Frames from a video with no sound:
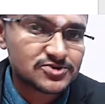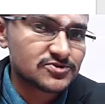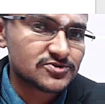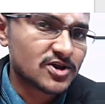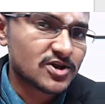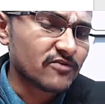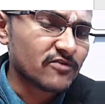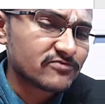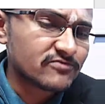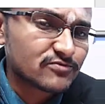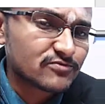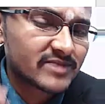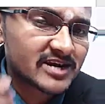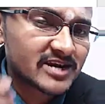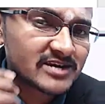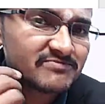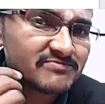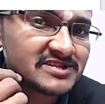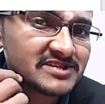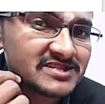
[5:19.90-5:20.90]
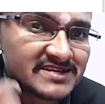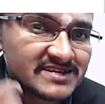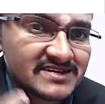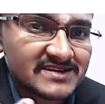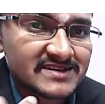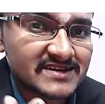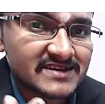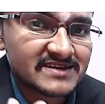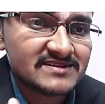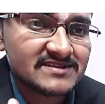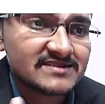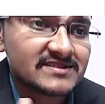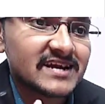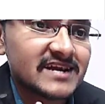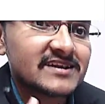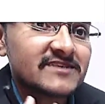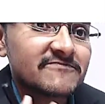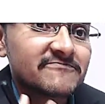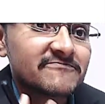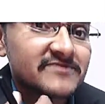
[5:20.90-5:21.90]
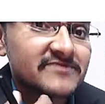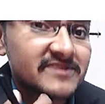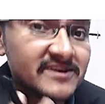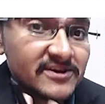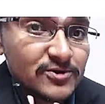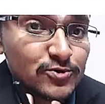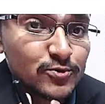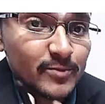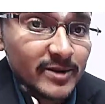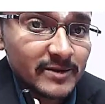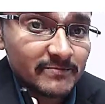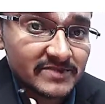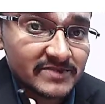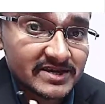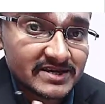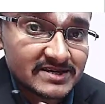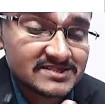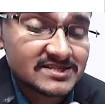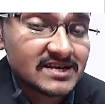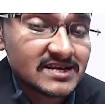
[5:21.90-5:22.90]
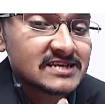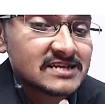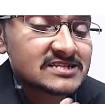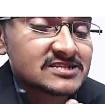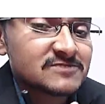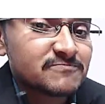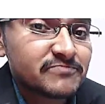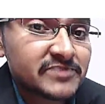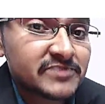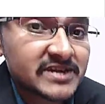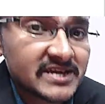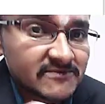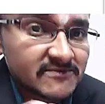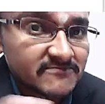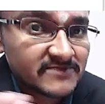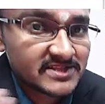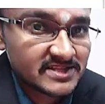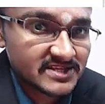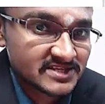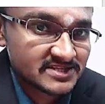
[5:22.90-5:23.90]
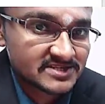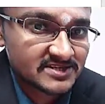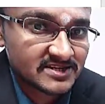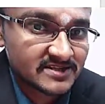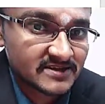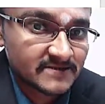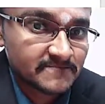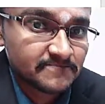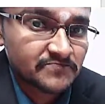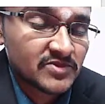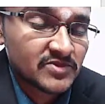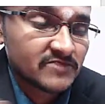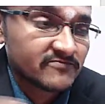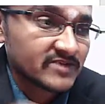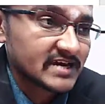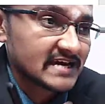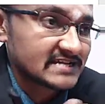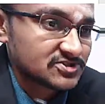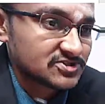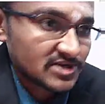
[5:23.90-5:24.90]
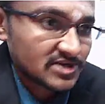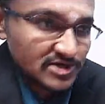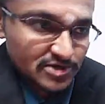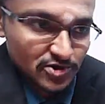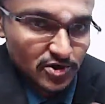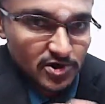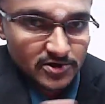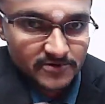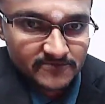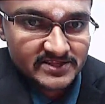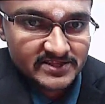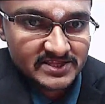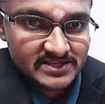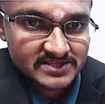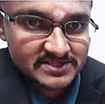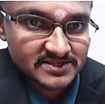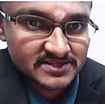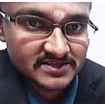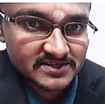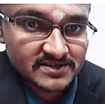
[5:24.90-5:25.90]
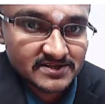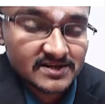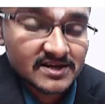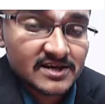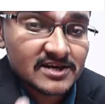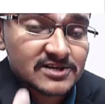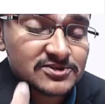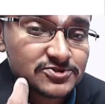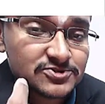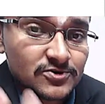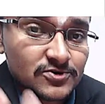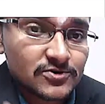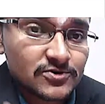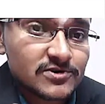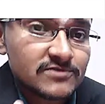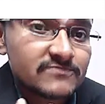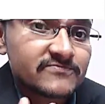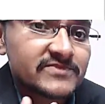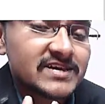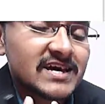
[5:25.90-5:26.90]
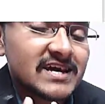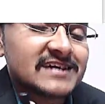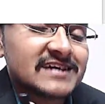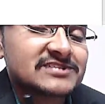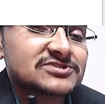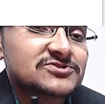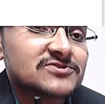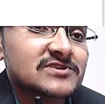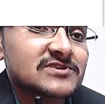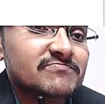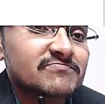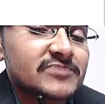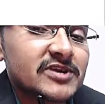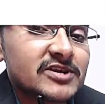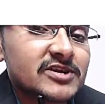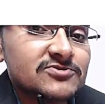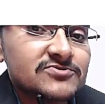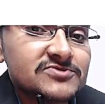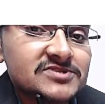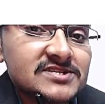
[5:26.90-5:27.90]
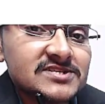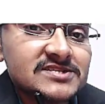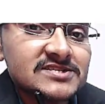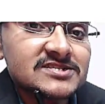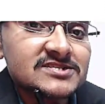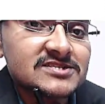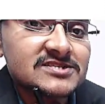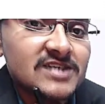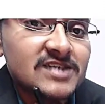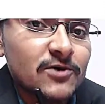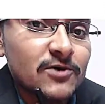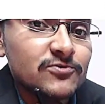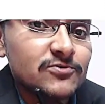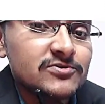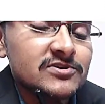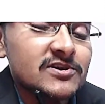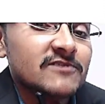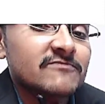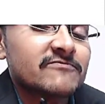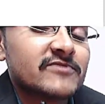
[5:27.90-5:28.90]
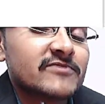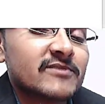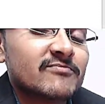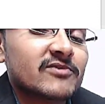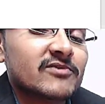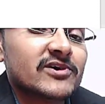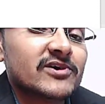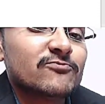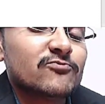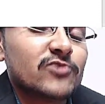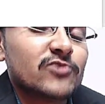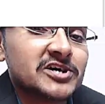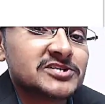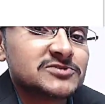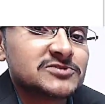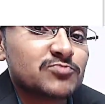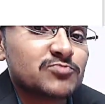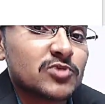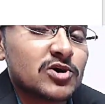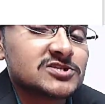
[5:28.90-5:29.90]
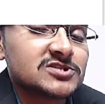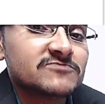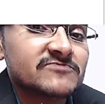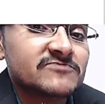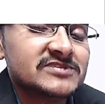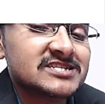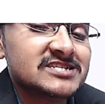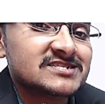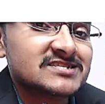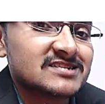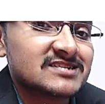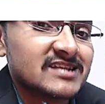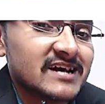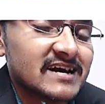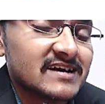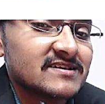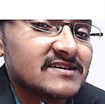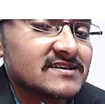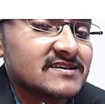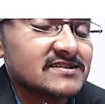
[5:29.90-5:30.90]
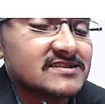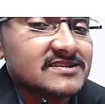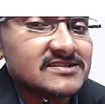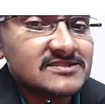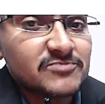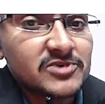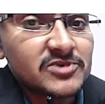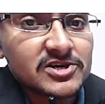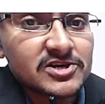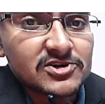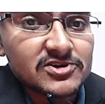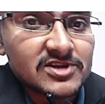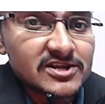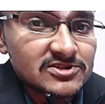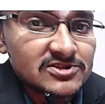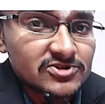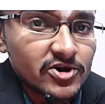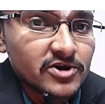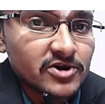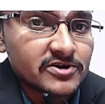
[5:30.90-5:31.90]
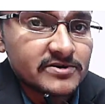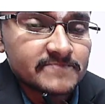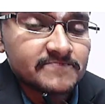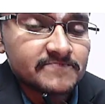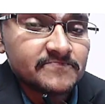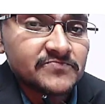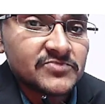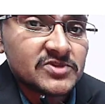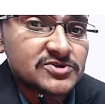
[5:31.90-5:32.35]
So now you might be thinking that we human beings speak with each other. We actually talk with each other. So we are actually producing sound from our voice box, which is there in this particular throat.